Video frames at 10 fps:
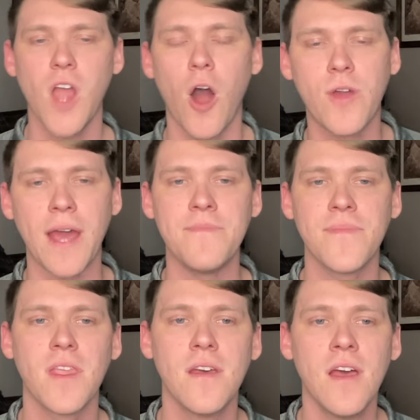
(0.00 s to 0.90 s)
Okay,
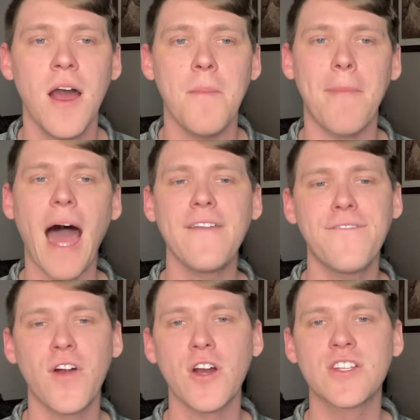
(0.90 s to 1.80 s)
my
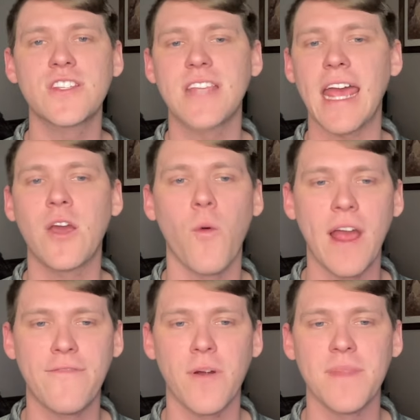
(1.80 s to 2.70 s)
first
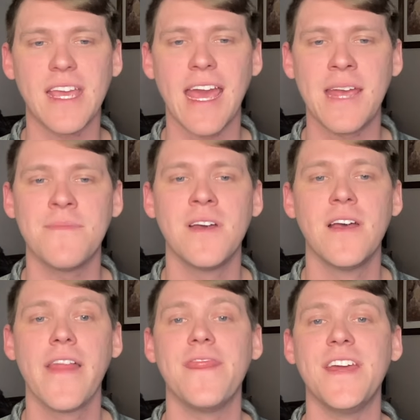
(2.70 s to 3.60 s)
takeaway from the game,
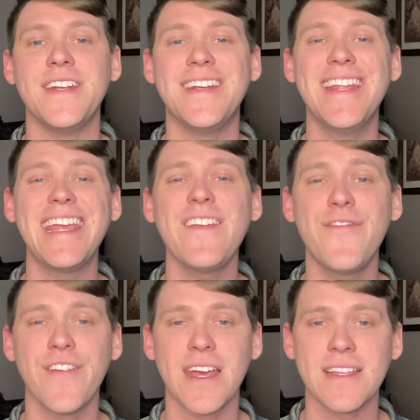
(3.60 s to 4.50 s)
the
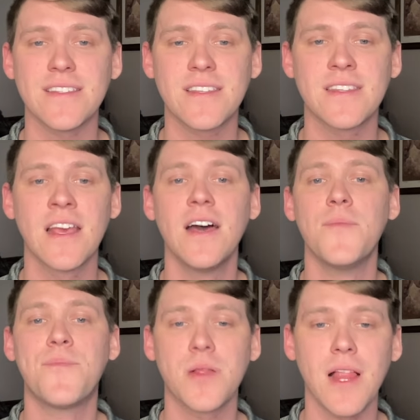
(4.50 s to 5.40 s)
defense
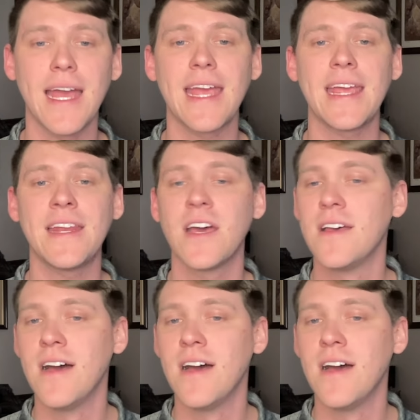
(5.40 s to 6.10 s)
played